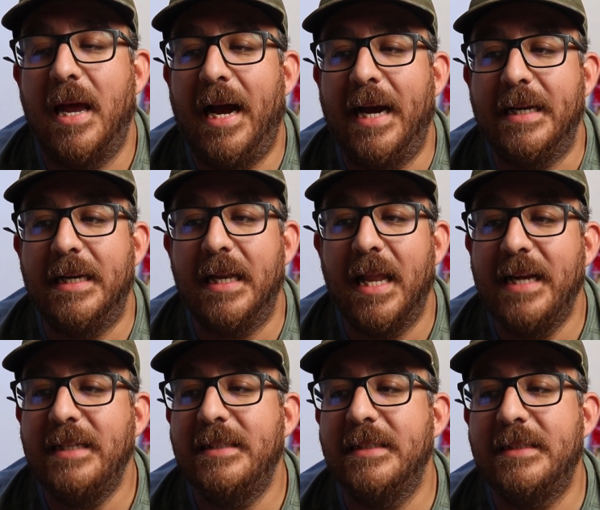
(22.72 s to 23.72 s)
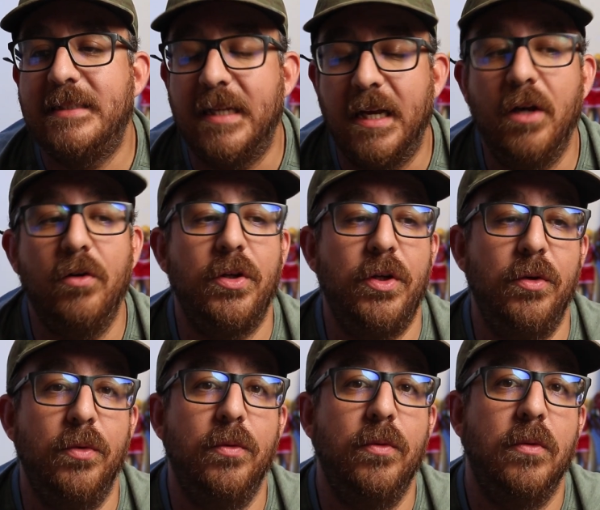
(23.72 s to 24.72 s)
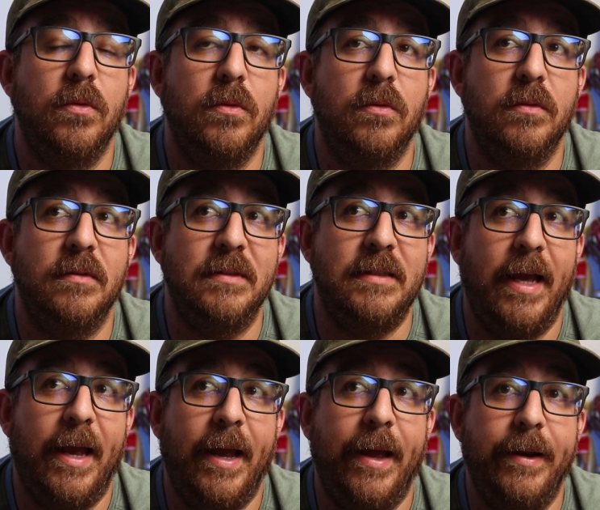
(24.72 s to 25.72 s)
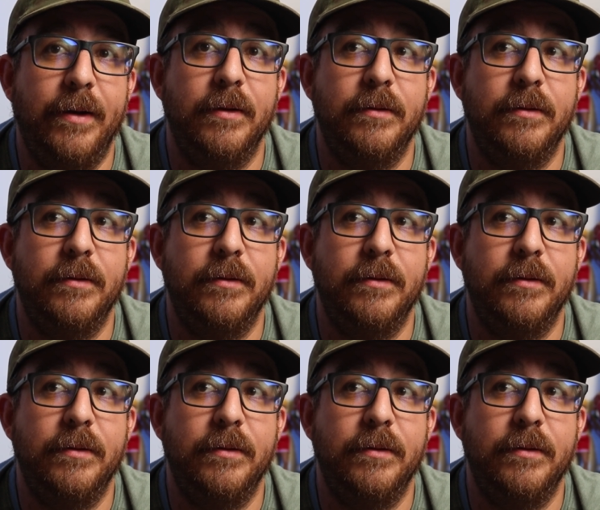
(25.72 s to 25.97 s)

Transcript: I'd like to tell you that